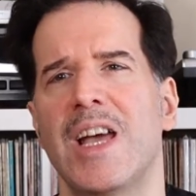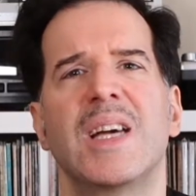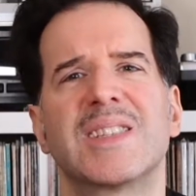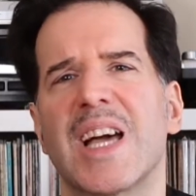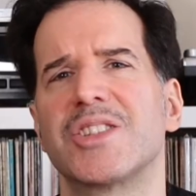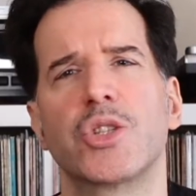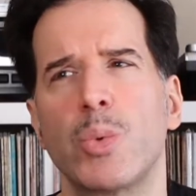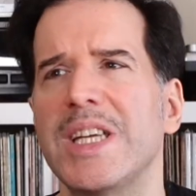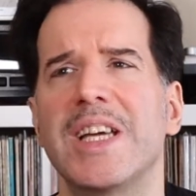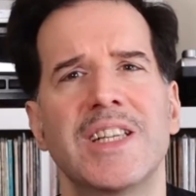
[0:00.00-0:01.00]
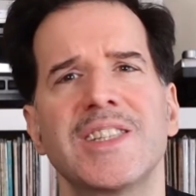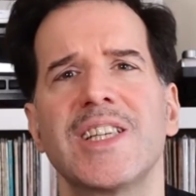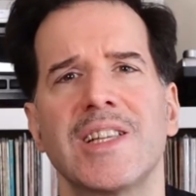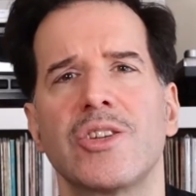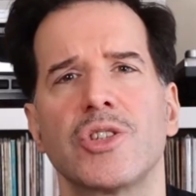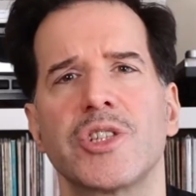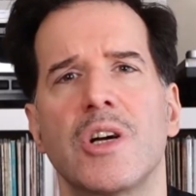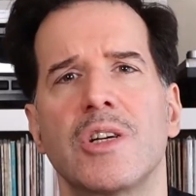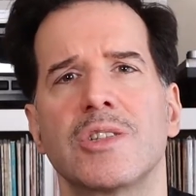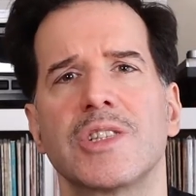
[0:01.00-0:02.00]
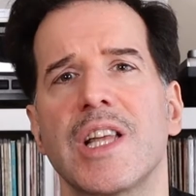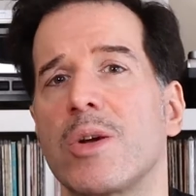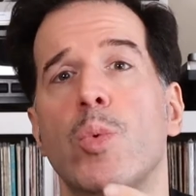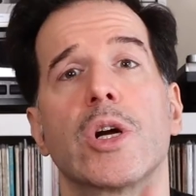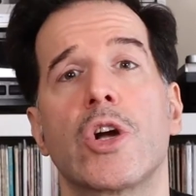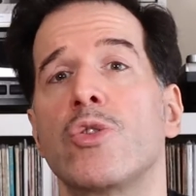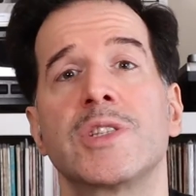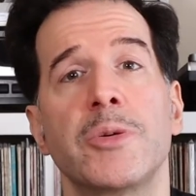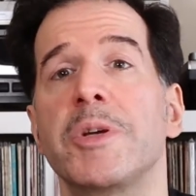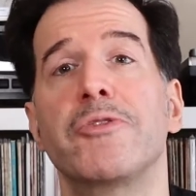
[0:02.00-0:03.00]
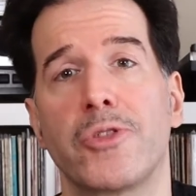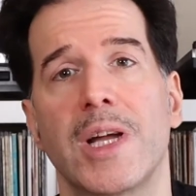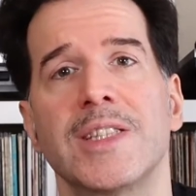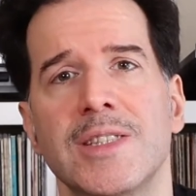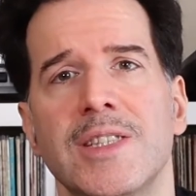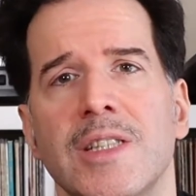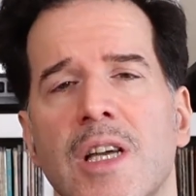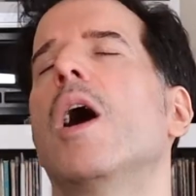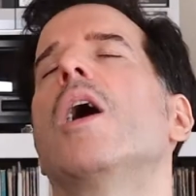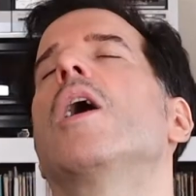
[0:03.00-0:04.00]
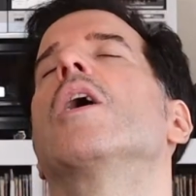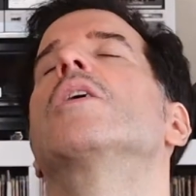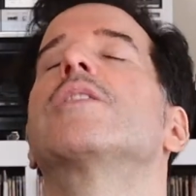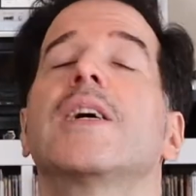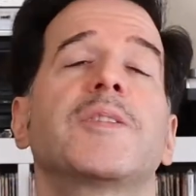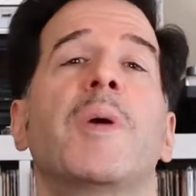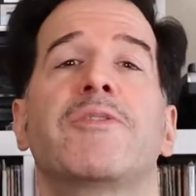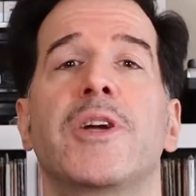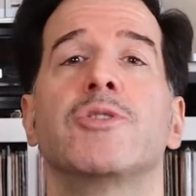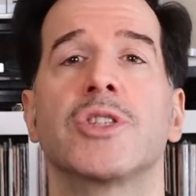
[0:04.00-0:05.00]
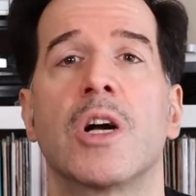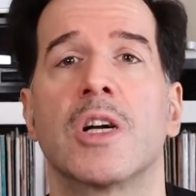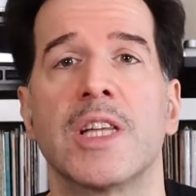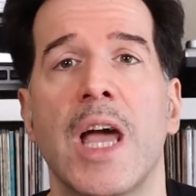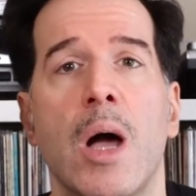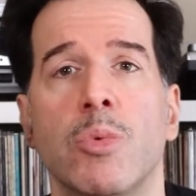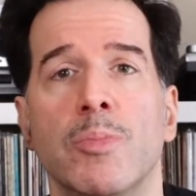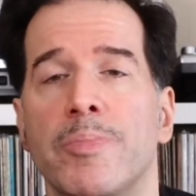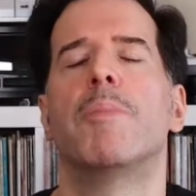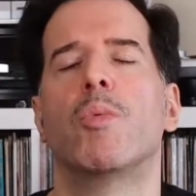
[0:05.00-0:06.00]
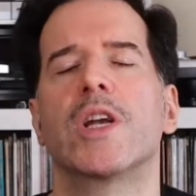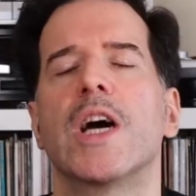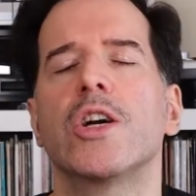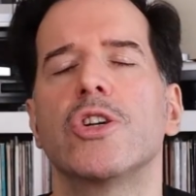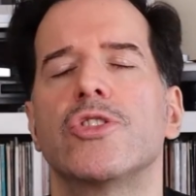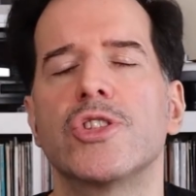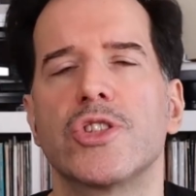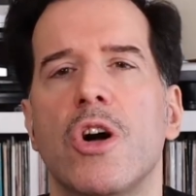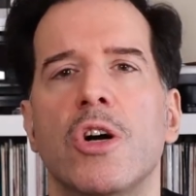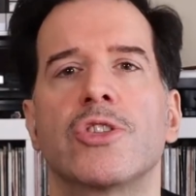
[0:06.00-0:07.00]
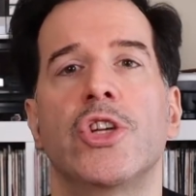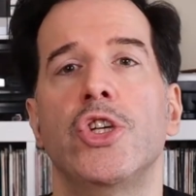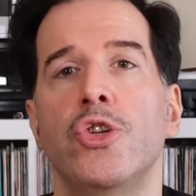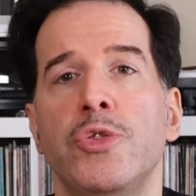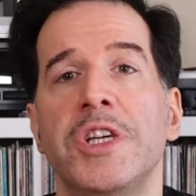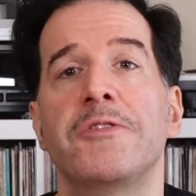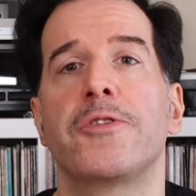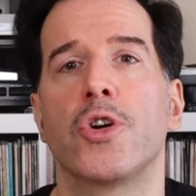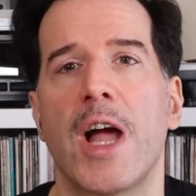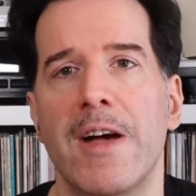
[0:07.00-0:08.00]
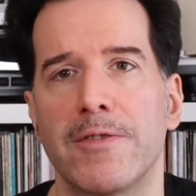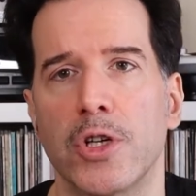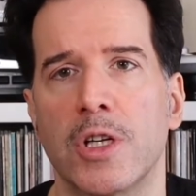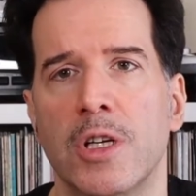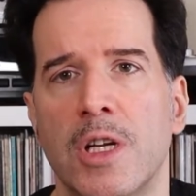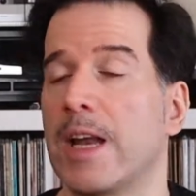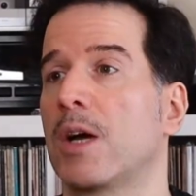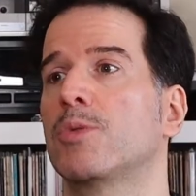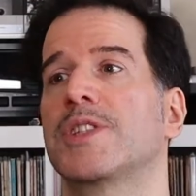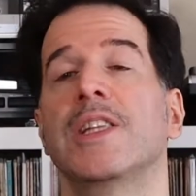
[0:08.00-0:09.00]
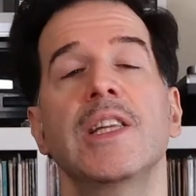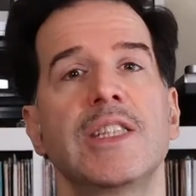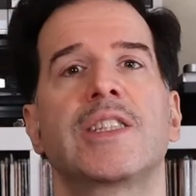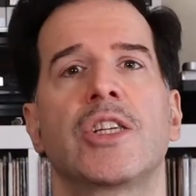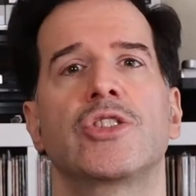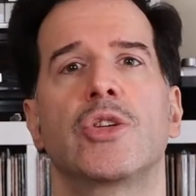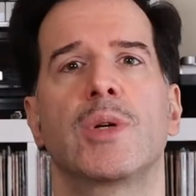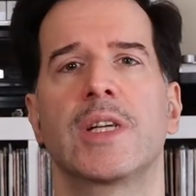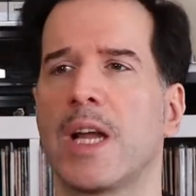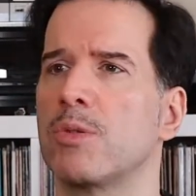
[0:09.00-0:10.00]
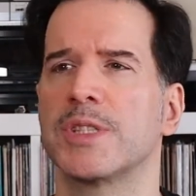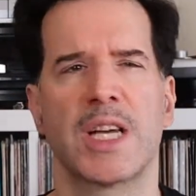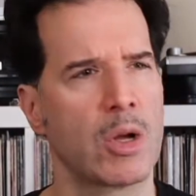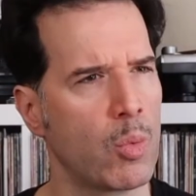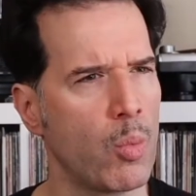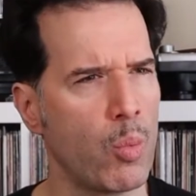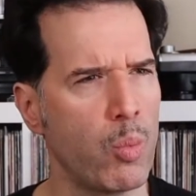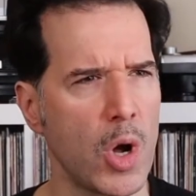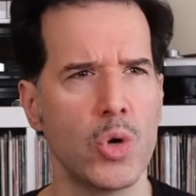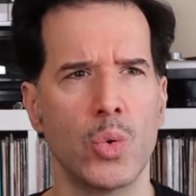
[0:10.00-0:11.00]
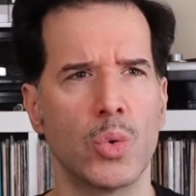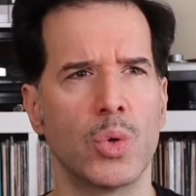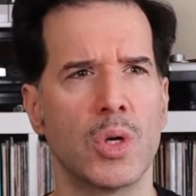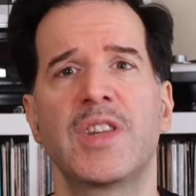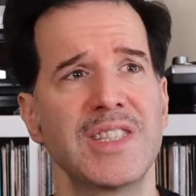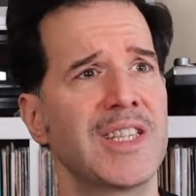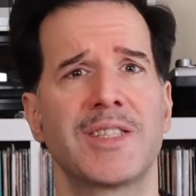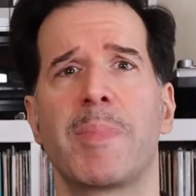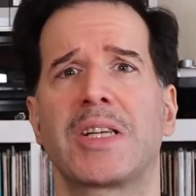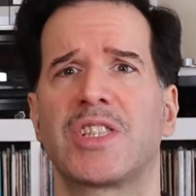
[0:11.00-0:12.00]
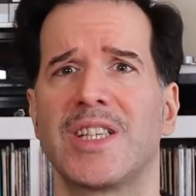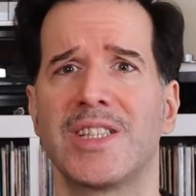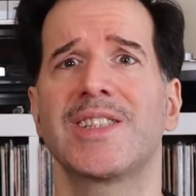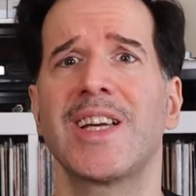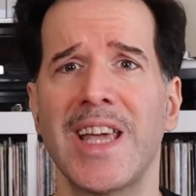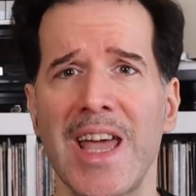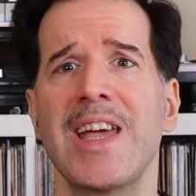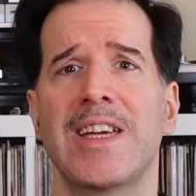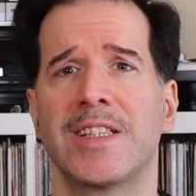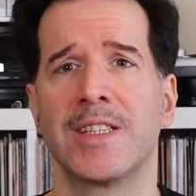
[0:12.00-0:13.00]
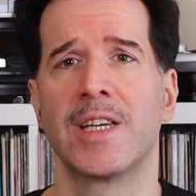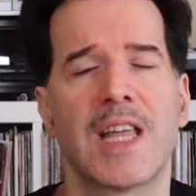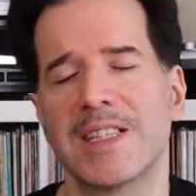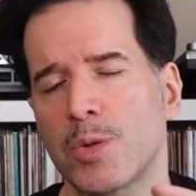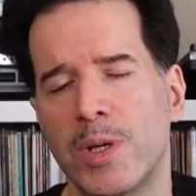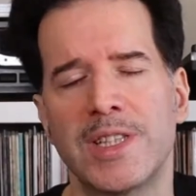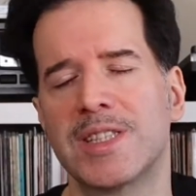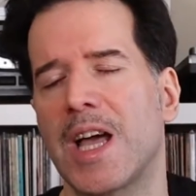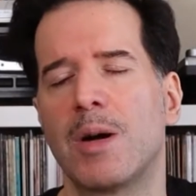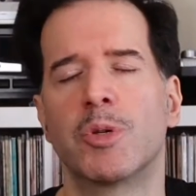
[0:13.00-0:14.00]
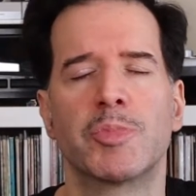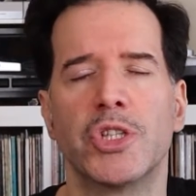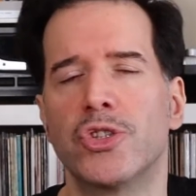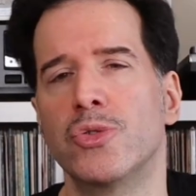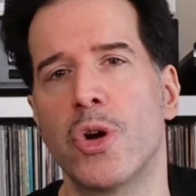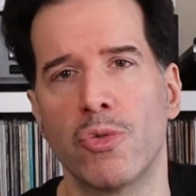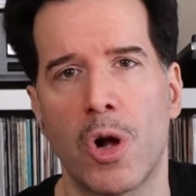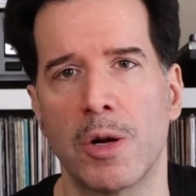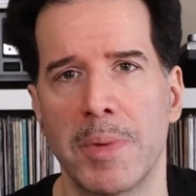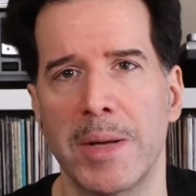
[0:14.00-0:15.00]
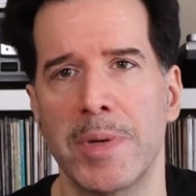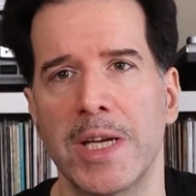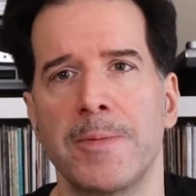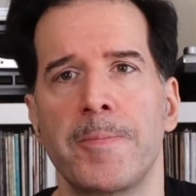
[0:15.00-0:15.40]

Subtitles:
It's got sweet, innocent little songs like We're Going to Be Friends. Oh, that's my favorite song on the album. But when I heard the song The Union Forever, and I was listening to it, and I was like, whoa, this is about Citizen Kane. That's when this album could do no wrong by me.